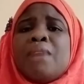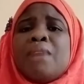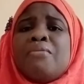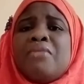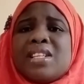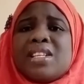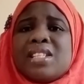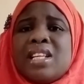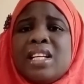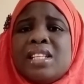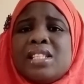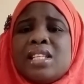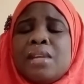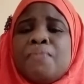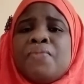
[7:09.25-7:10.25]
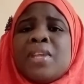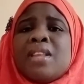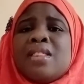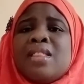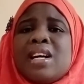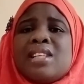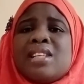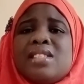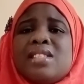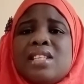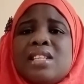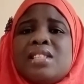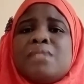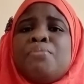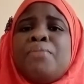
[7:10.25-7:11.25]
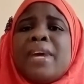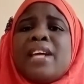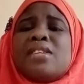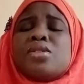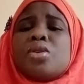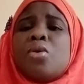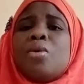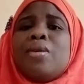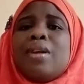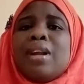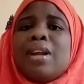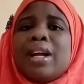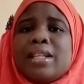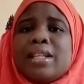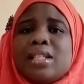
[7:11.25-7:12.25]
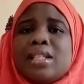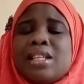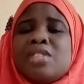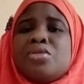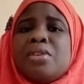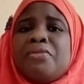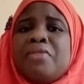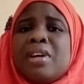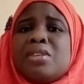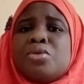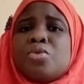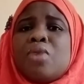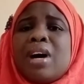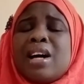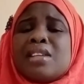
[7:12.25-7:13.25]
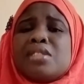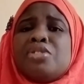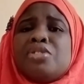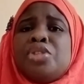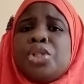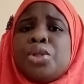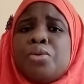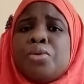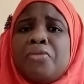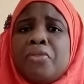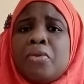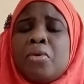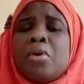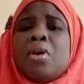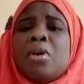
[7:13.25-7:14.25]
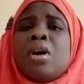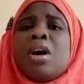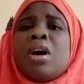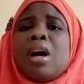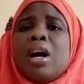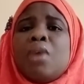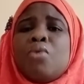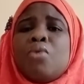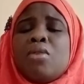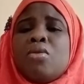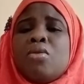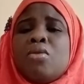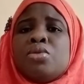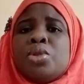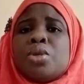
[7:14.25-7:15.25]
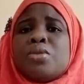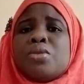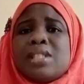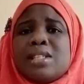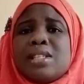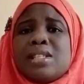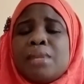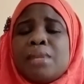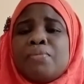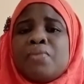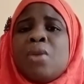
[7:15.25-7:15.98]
facility that is based on land is referred to as Geofor aquaculture system,